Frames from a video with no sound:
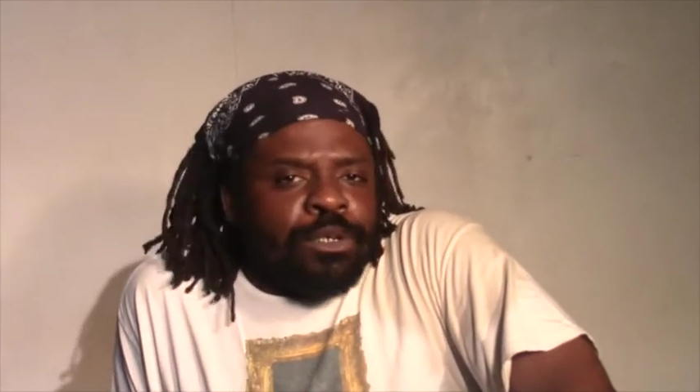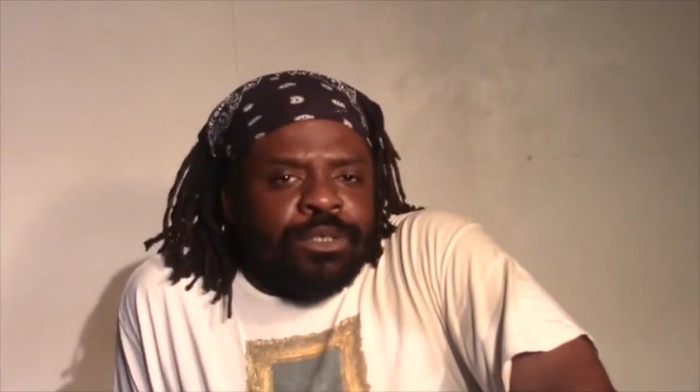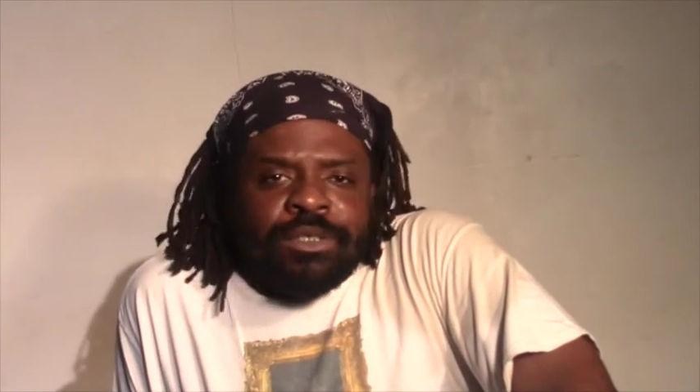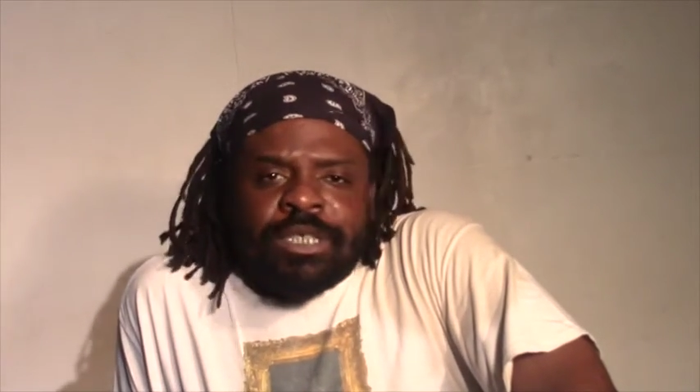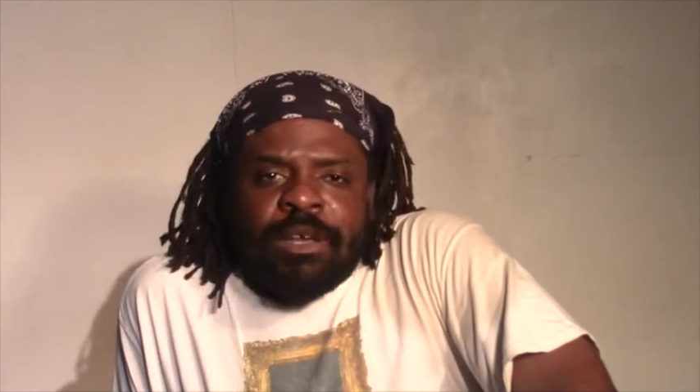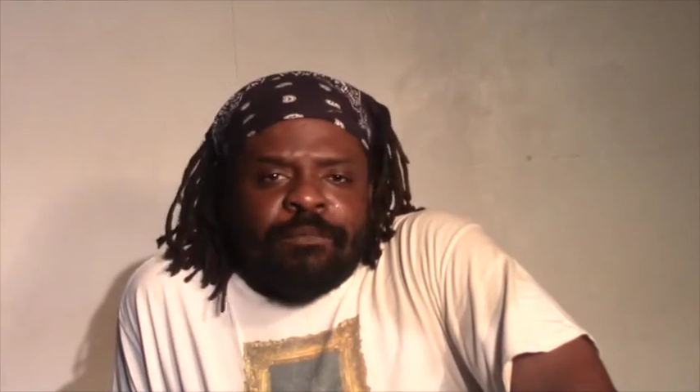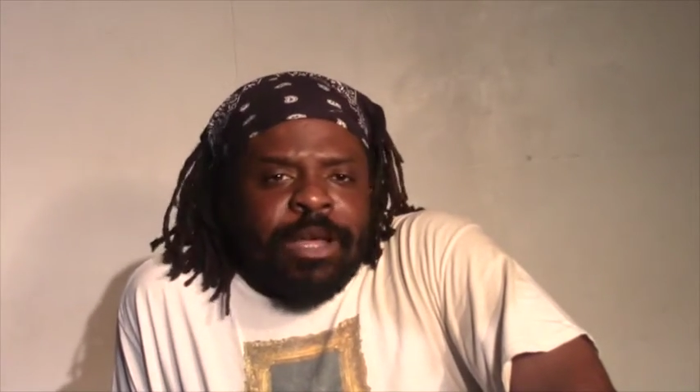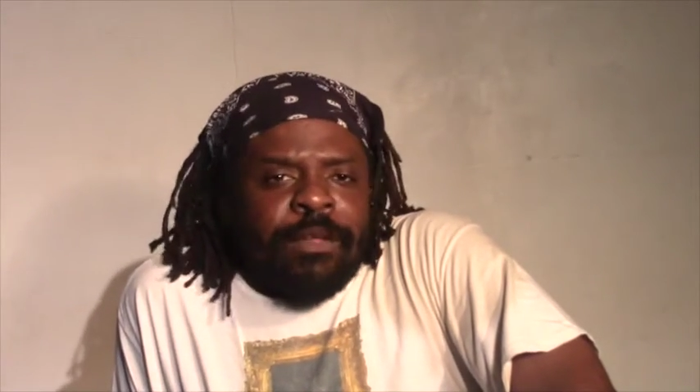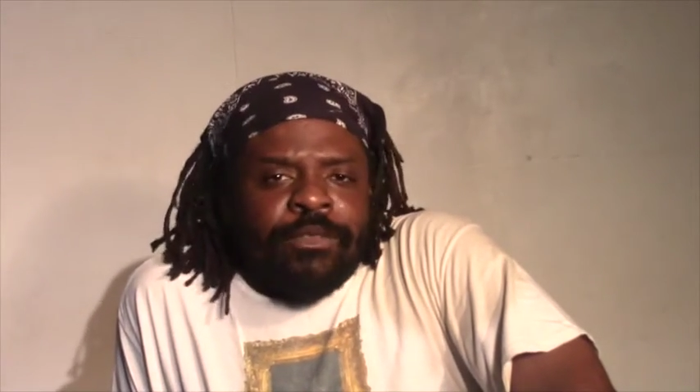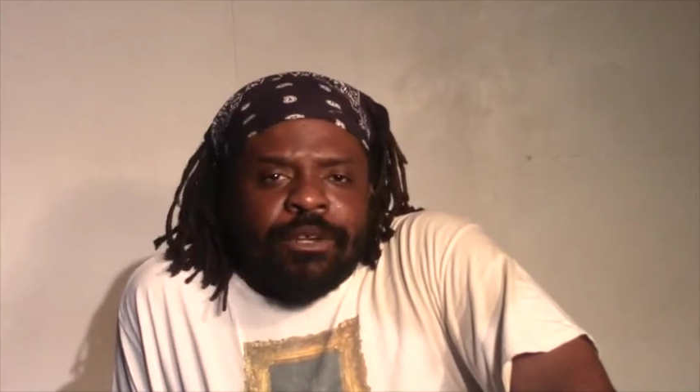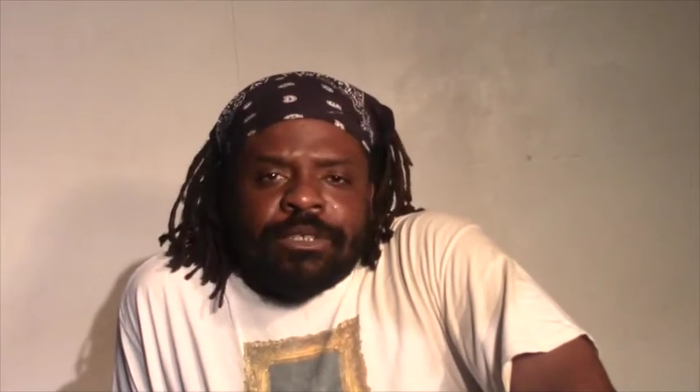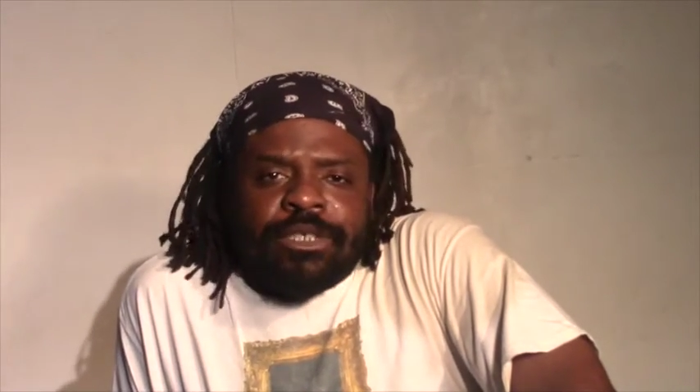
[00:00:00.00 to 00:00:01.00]
put yourself
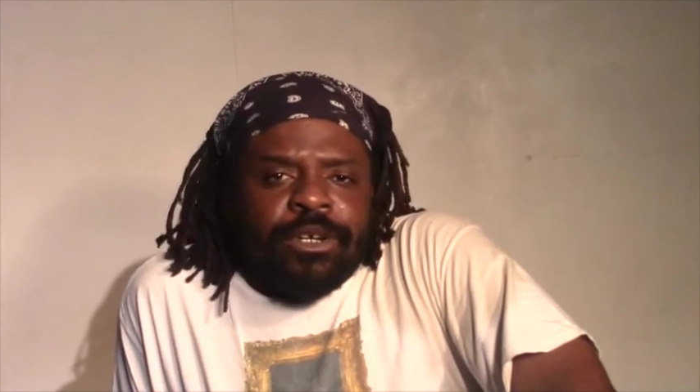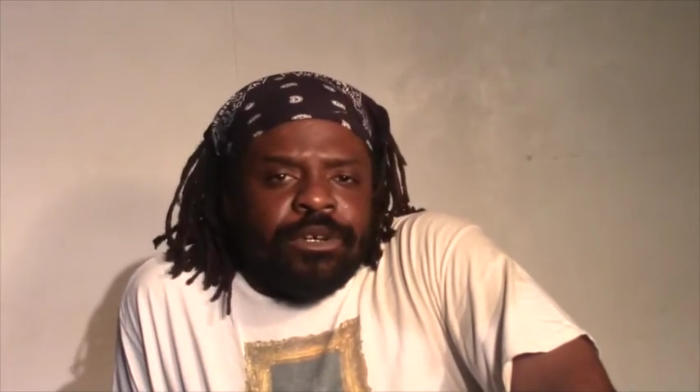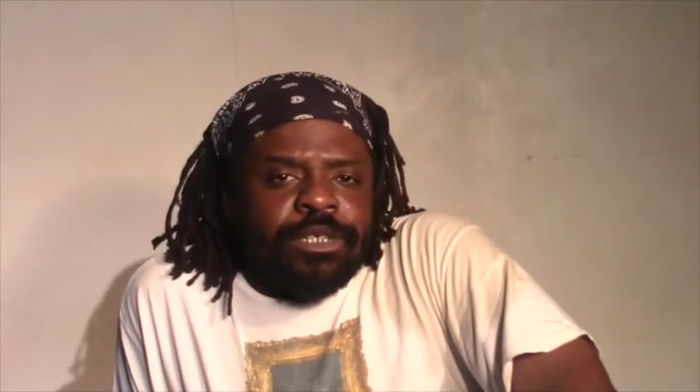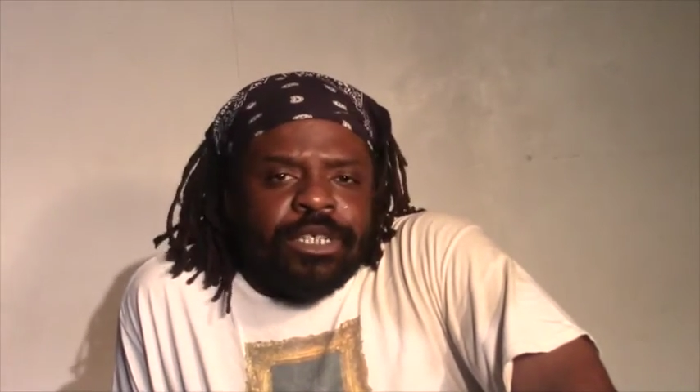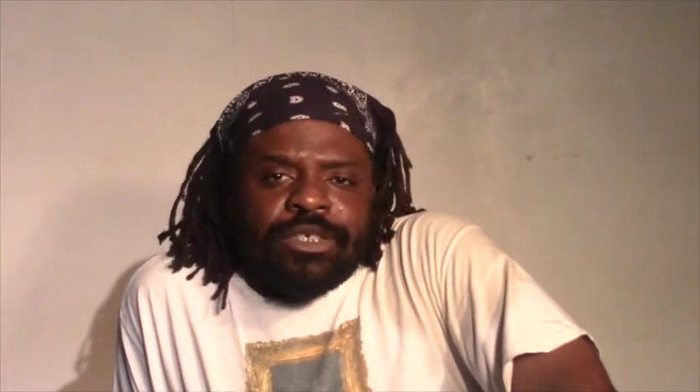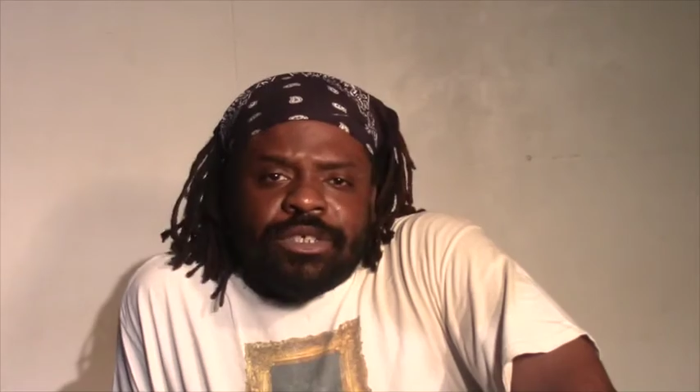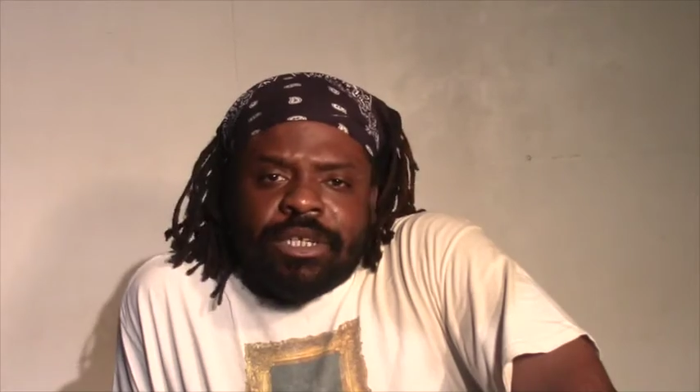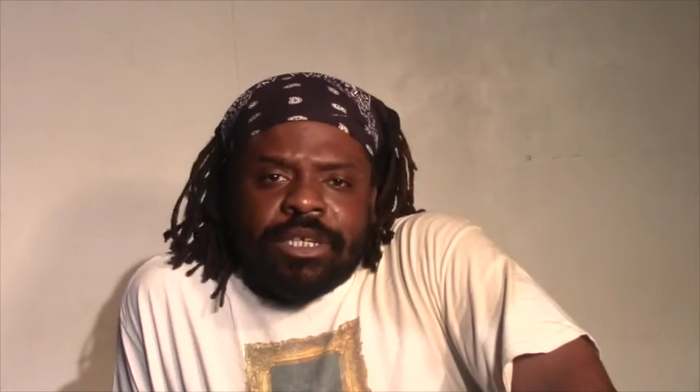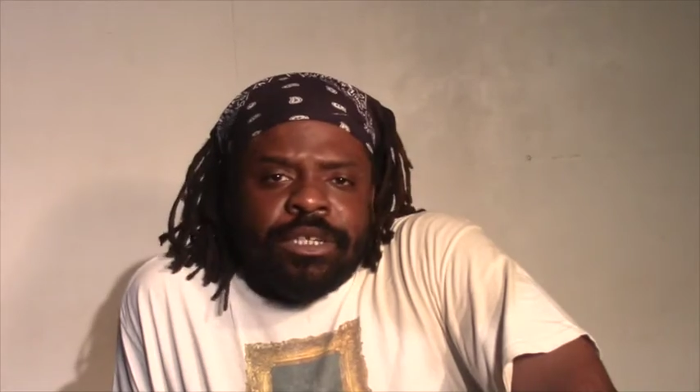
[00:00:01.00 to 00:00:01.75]
out there and start auditioning.